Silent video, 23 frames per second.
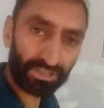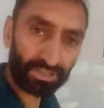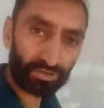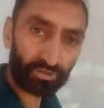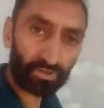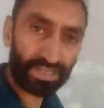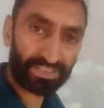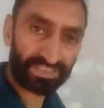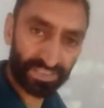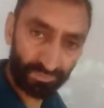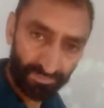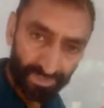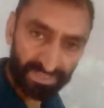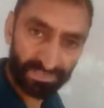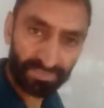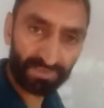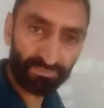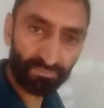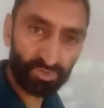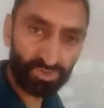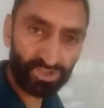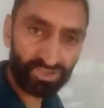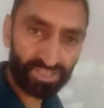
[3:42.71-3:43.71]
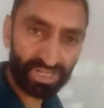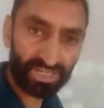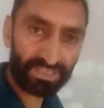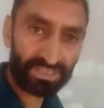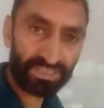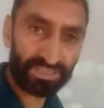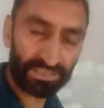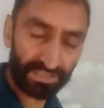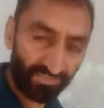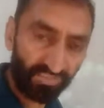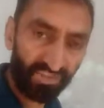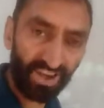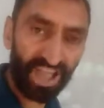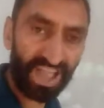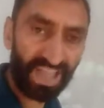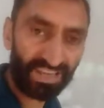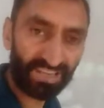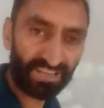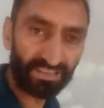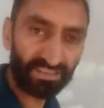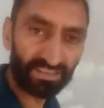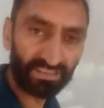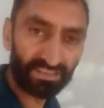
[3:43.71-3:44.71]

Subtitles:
to a specific position in the file,